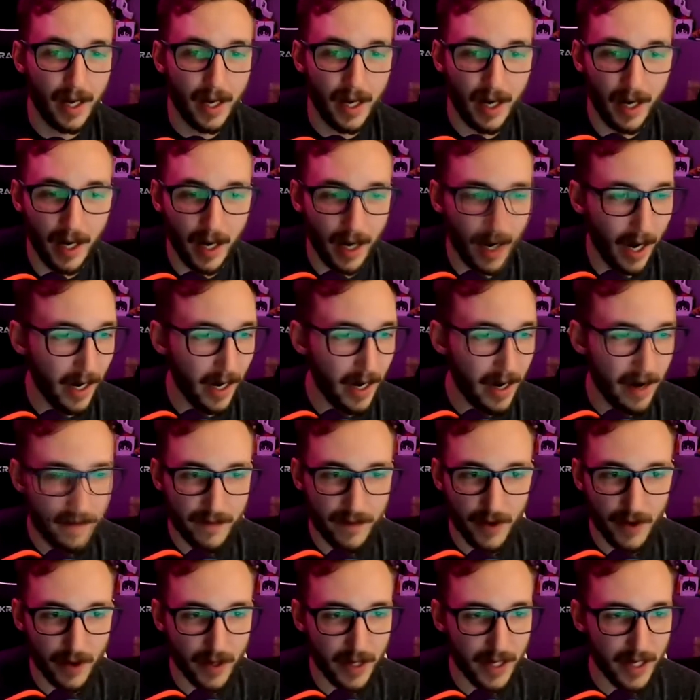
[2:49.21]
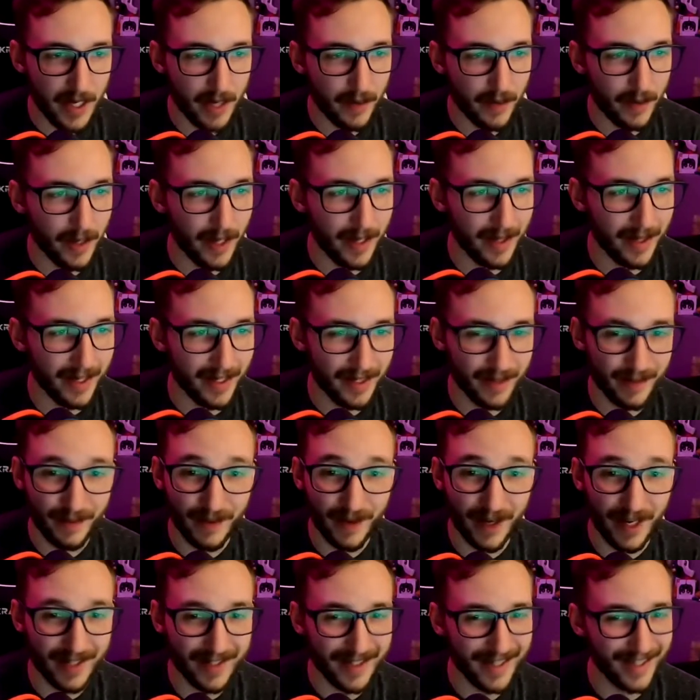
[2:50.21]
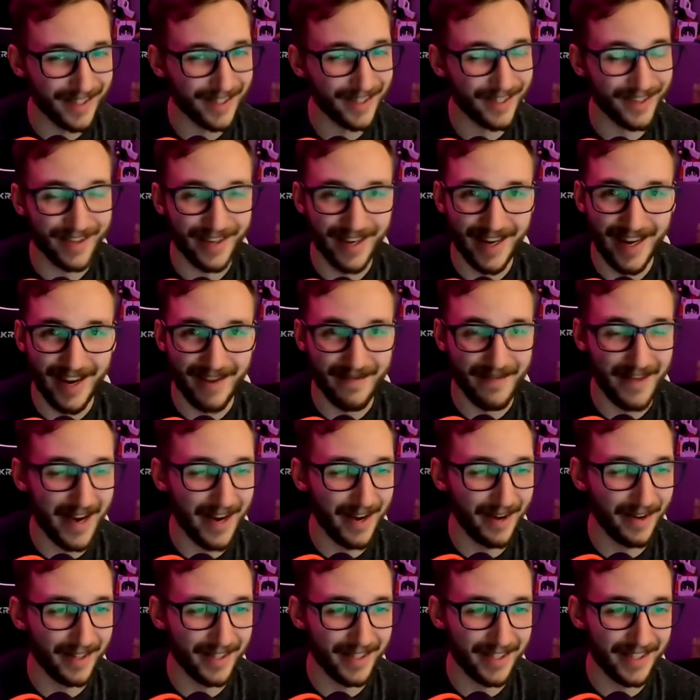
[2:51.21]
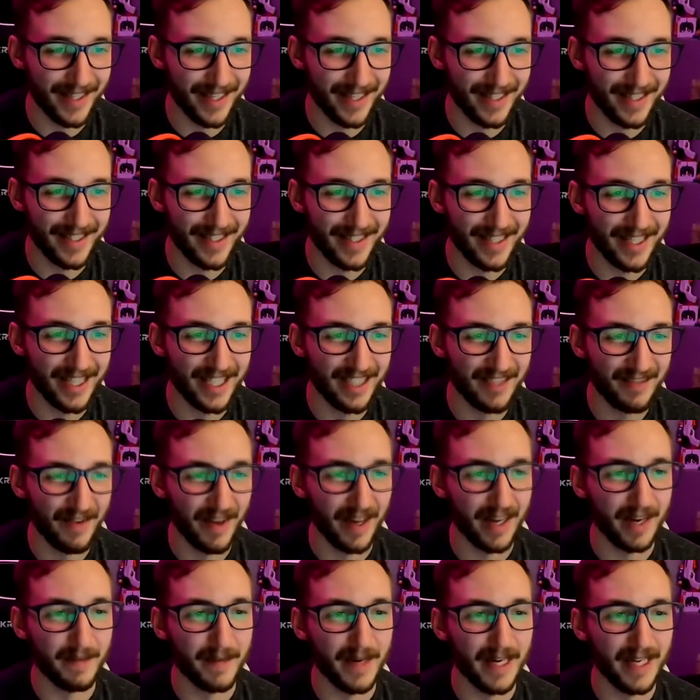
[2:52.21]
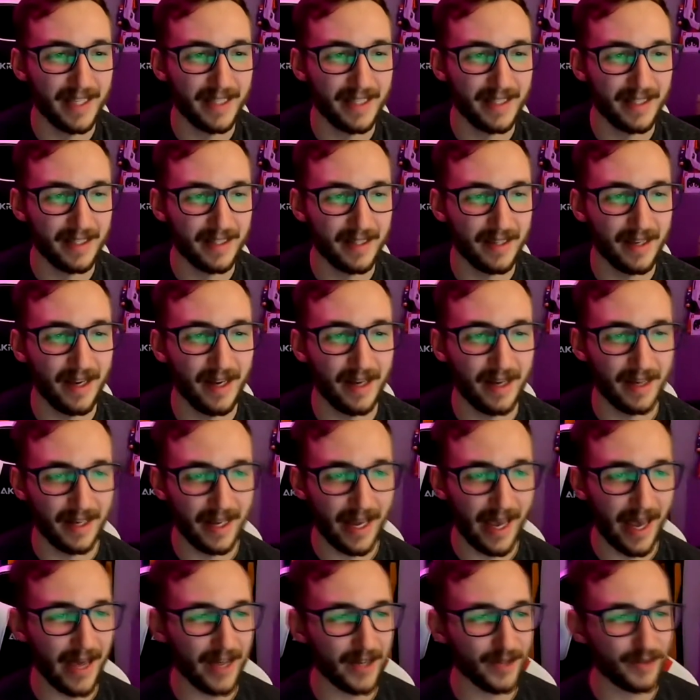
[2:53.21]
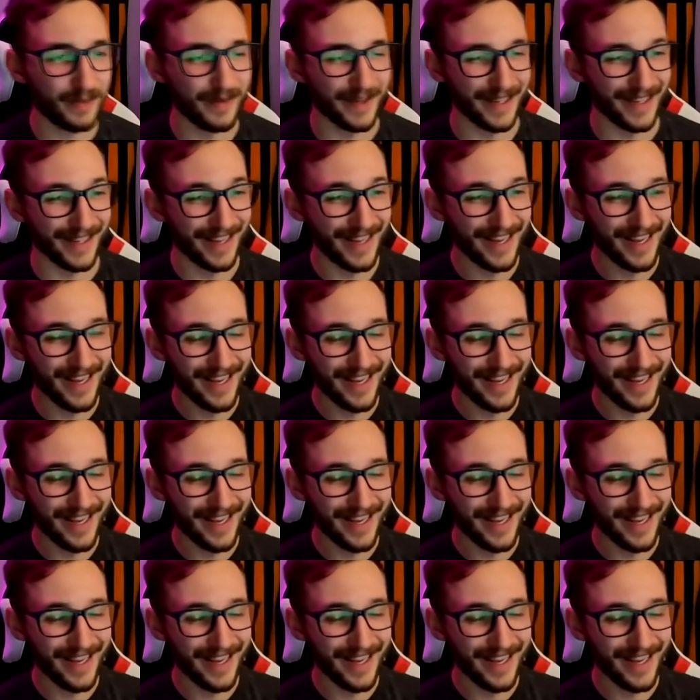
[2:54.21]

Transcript: I have no idea when this processor came out. It's got 6 megabytes cache, but